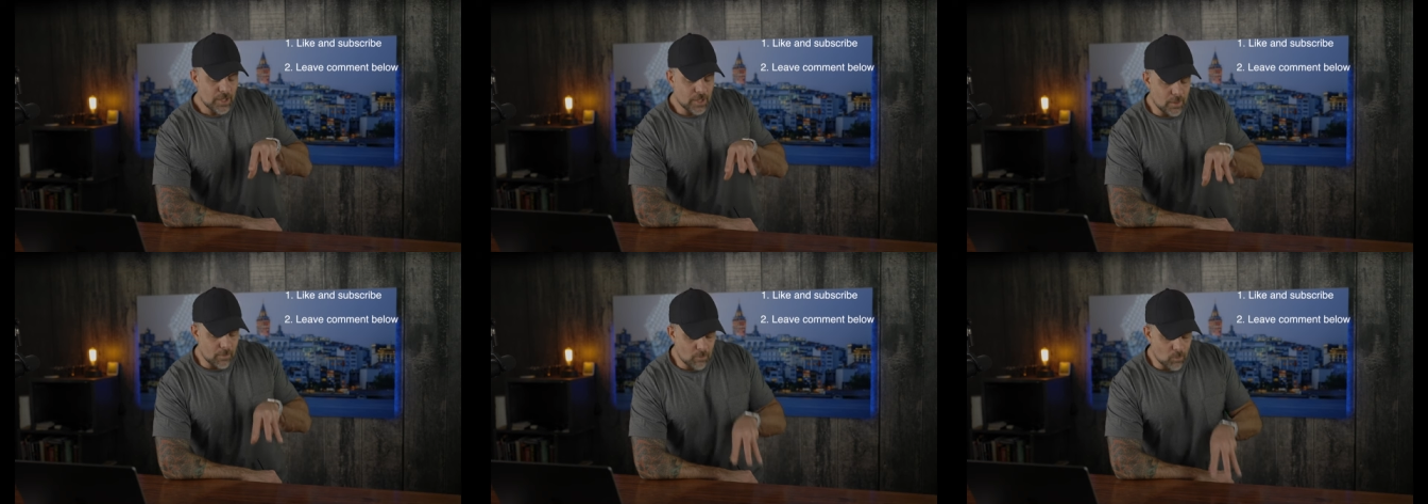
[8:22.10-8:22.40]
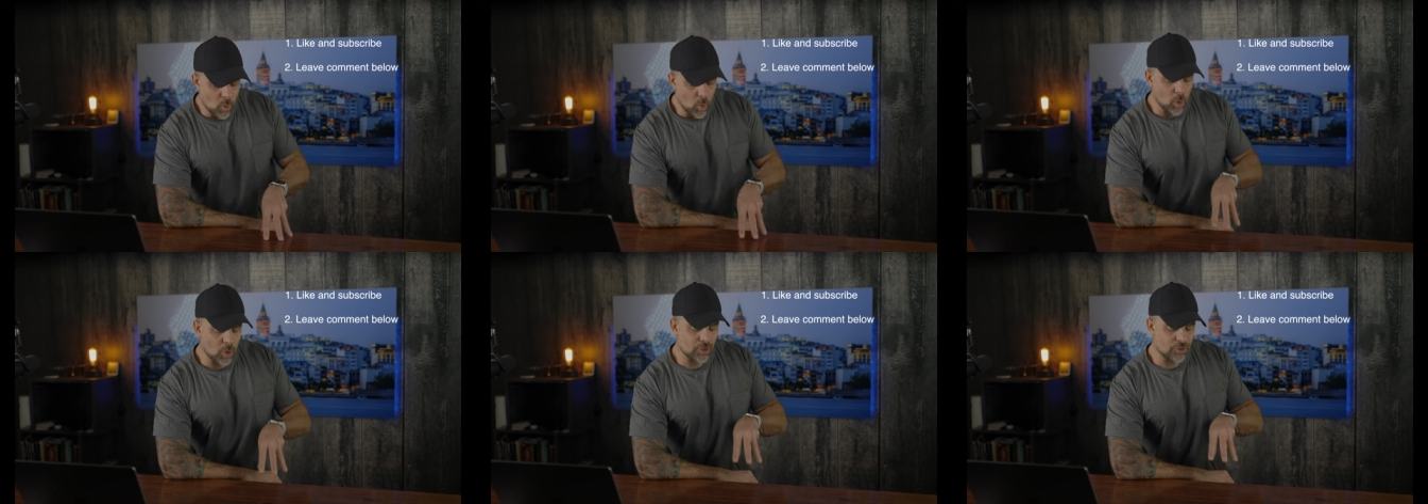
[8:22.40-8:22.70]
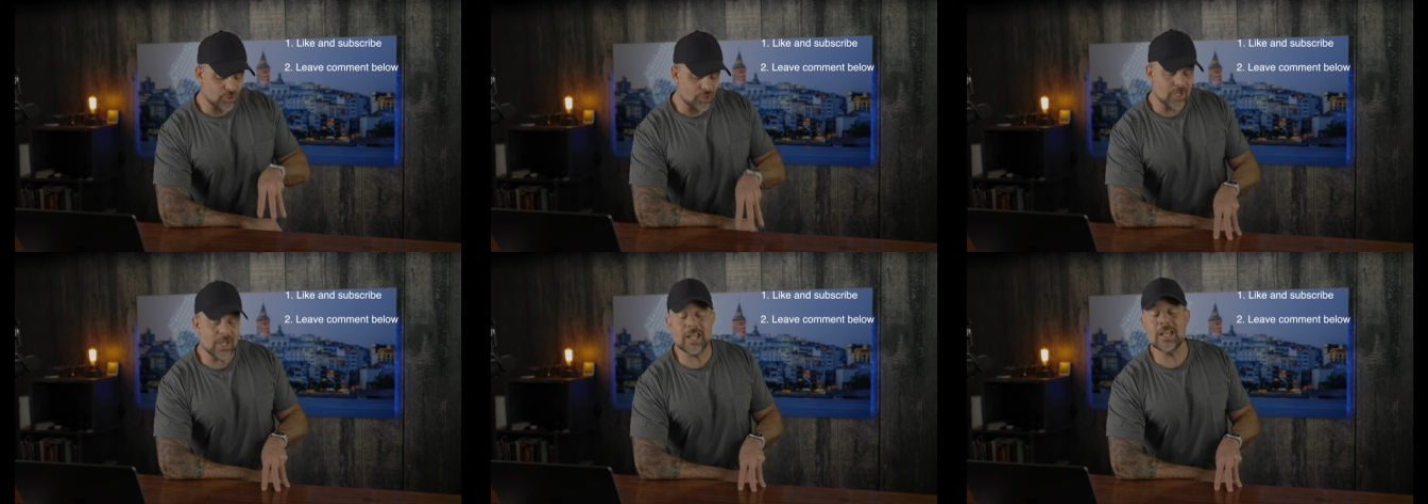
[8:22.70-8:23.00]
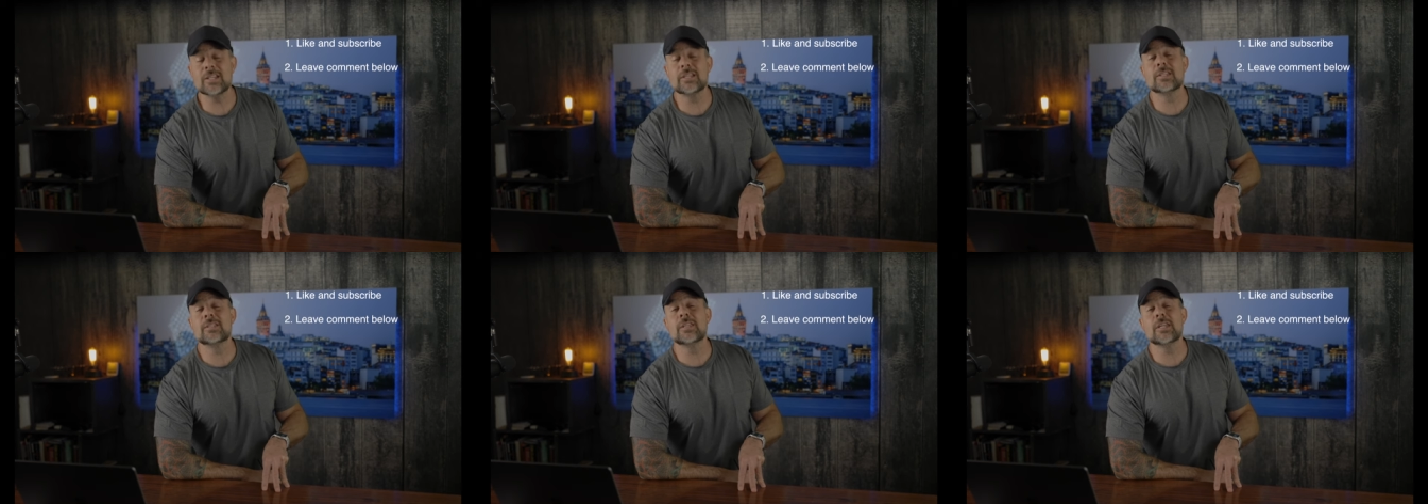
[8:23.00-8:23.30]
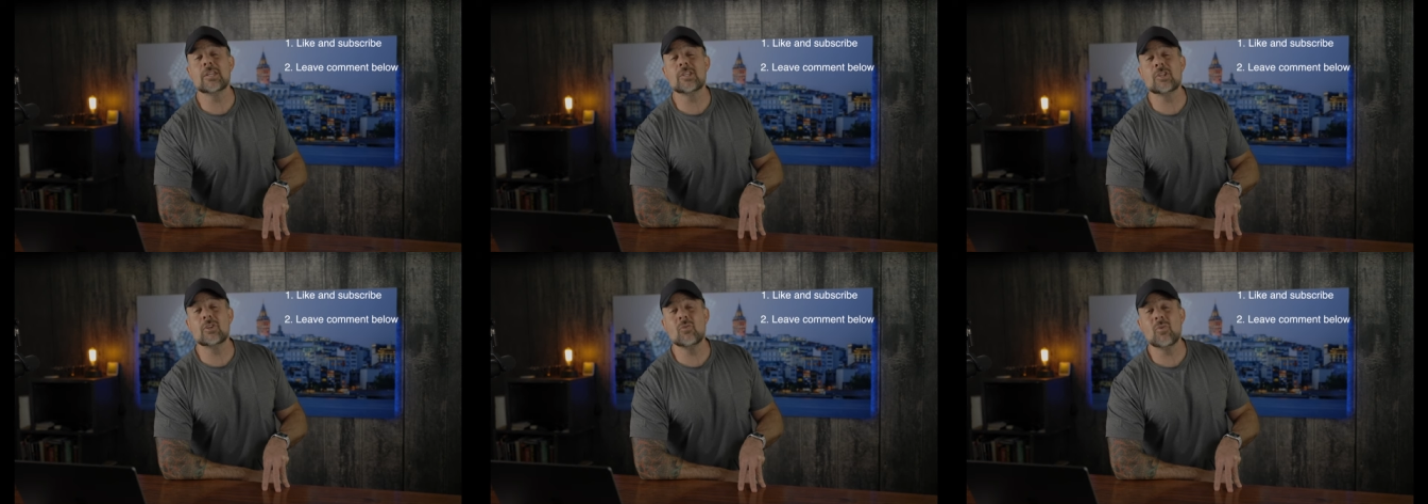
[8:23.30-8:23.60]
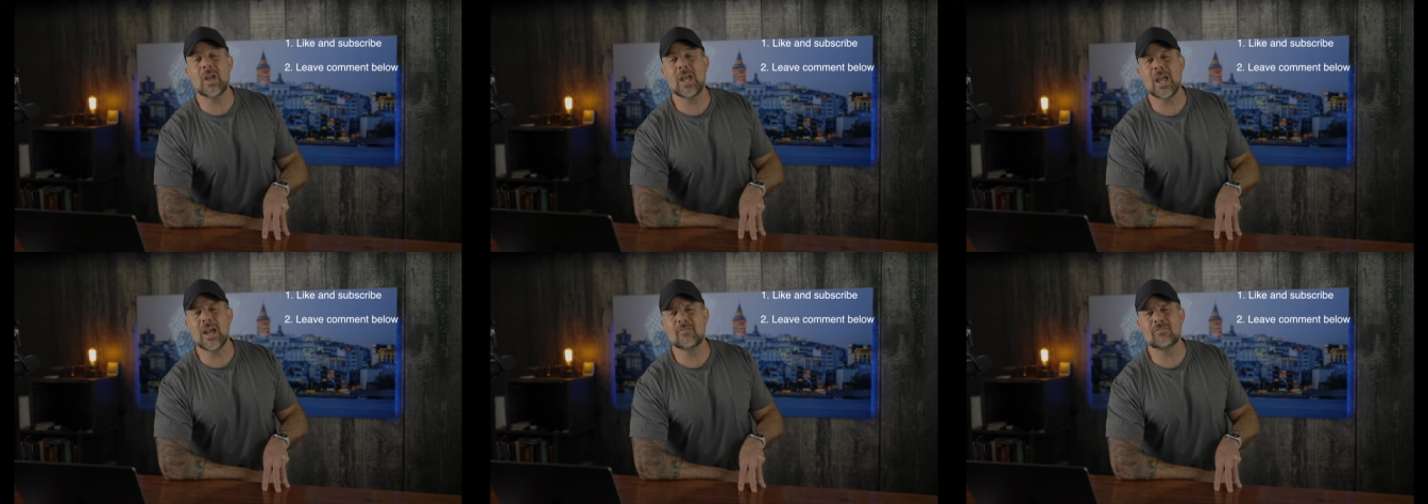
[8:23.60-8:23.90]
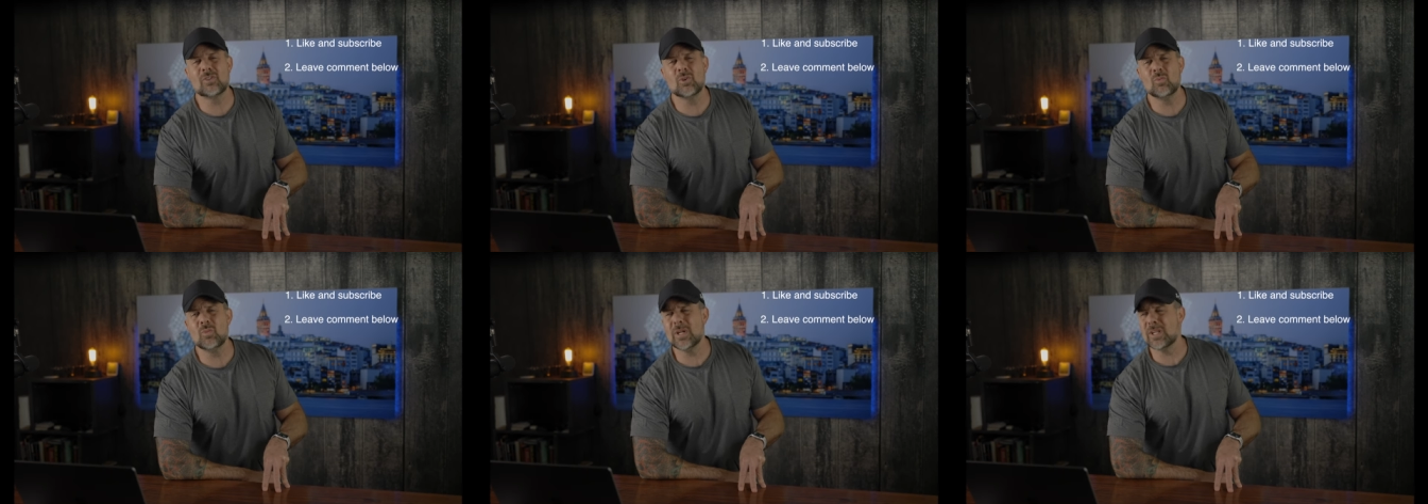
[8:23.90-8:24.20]
the more chances that you
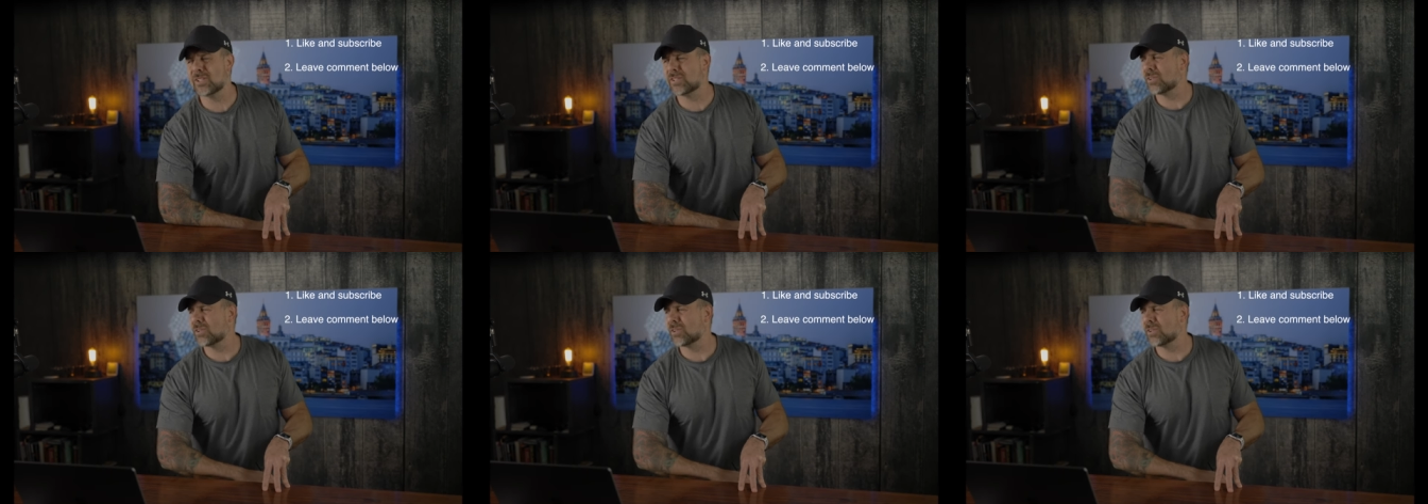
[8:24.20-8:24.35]
have to win.